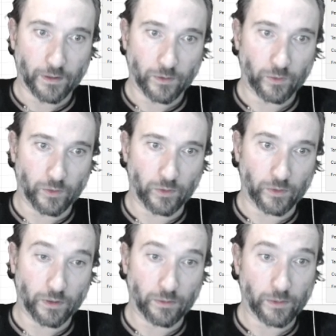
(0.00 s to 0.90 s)
Or
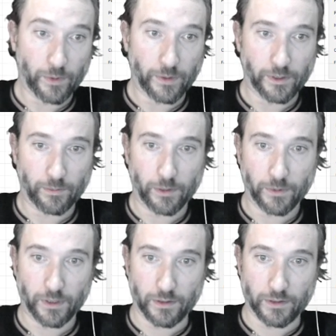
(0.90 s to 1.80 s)
oh no, maybe
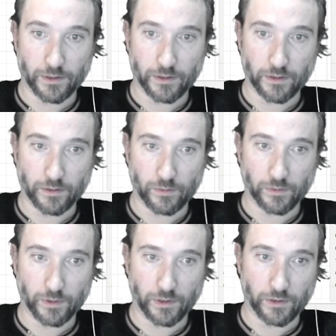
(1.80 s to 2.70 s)
it is. It just
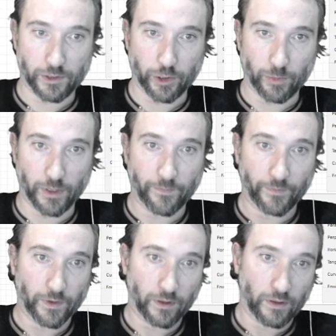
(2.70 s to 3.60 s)
doesn't show me.
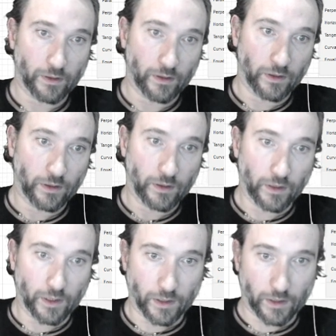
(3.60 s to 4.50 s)

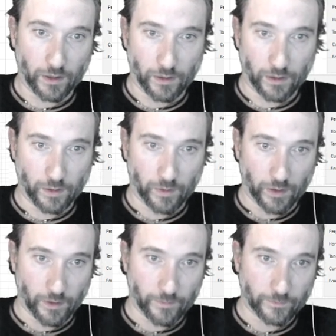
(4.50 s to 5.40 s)
Okay.